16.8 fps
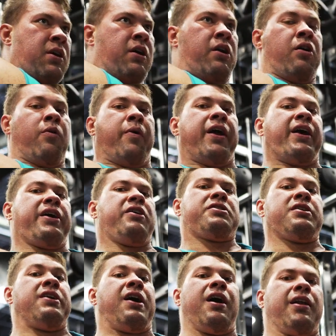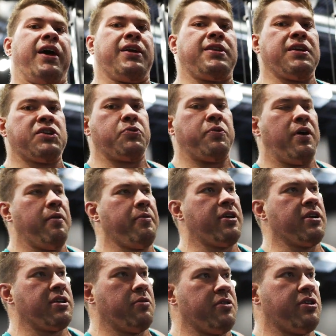You know what, I used to not like this one
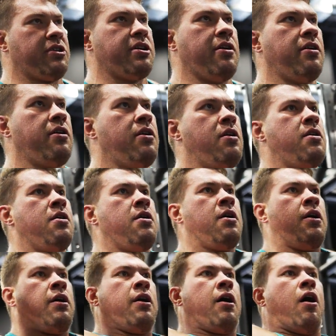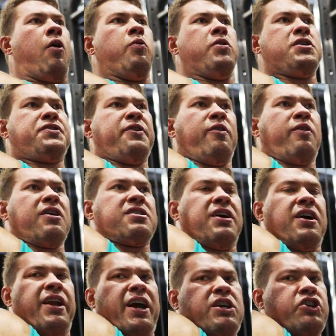because I was always focused
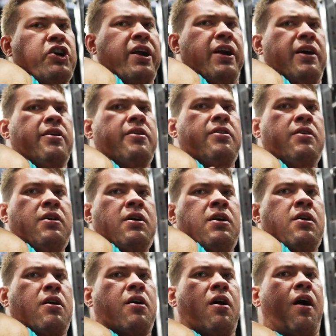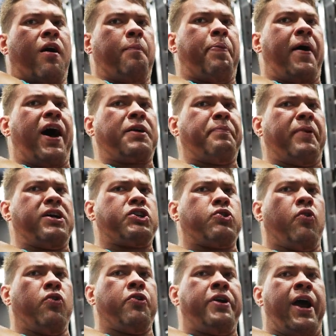on like trying to compact my
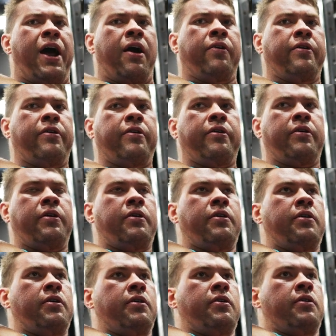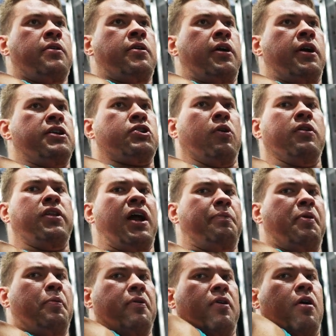shoulder down, and so a lot
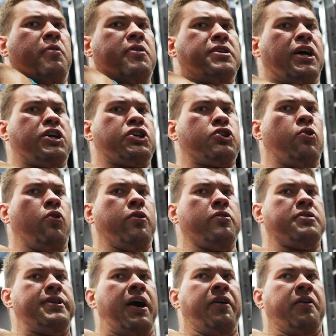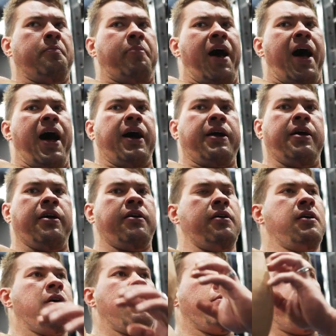of people are always like shoulders down and back.
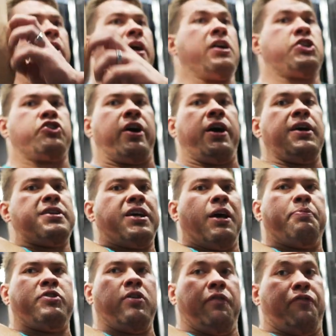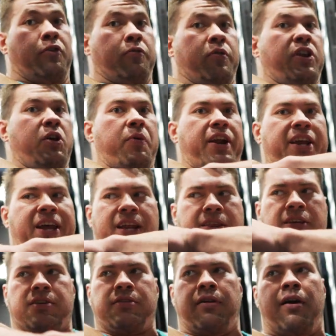But on triceps, if you really want to
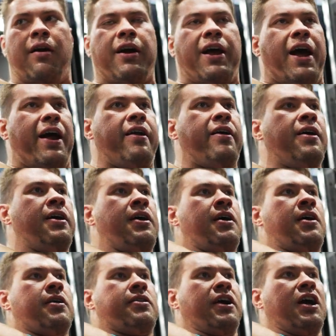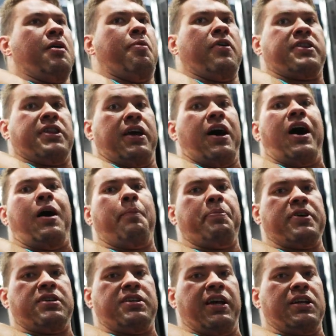get this long head, think about the
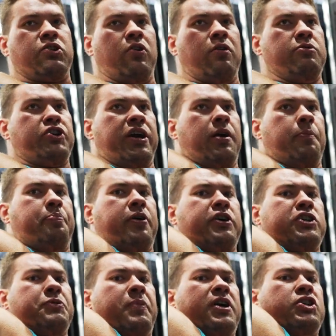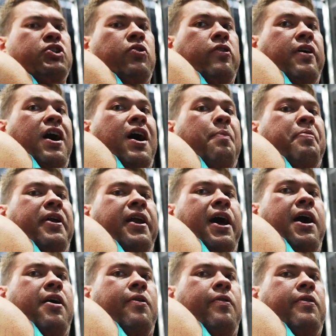opposite. So I'm trying to push my shoulder up and
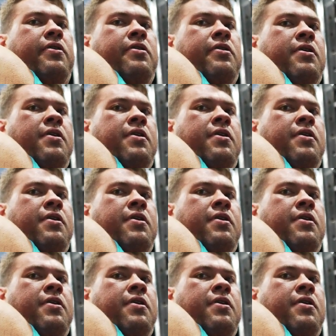out